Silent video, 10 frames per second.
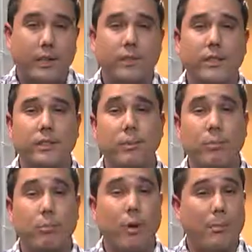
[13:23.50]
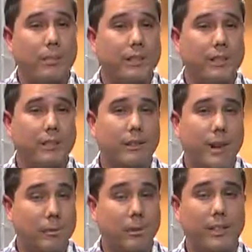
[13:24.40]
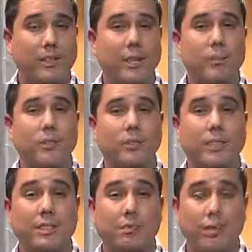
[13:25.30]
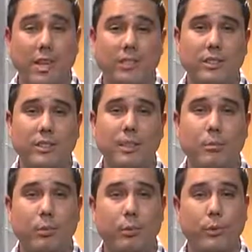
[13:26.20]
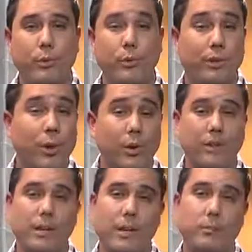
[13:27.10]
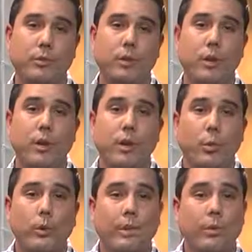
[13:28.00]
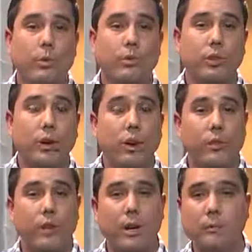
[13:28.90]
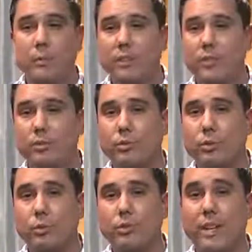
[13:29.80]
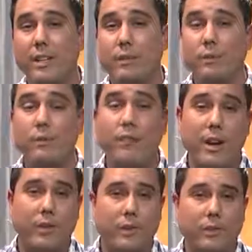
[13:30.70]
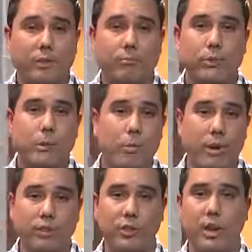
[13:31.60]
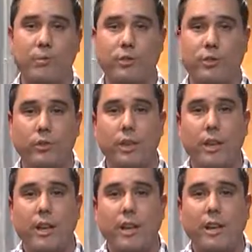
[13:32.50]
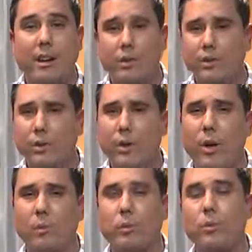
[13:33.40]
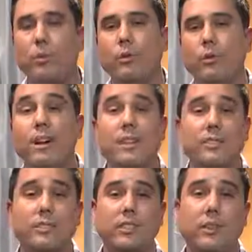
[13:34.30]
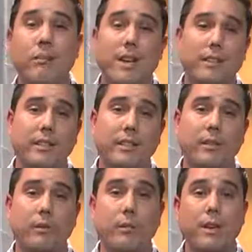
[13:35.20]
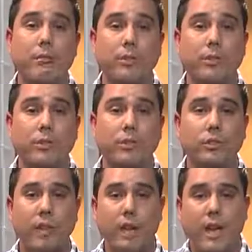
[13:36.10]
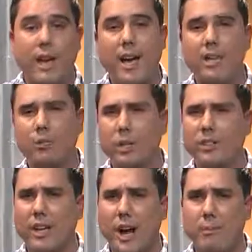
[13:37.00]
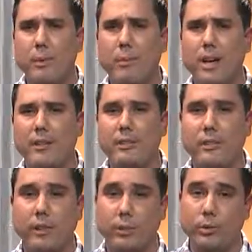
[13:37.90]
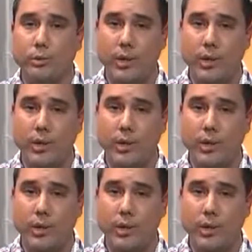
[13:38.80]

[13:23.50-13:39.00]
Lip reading: Since properly optimizing images can drastically improve loading times, we can use other optimization tools that use various compression options and also help remove unnecessary metadata from images as well as optimize the use of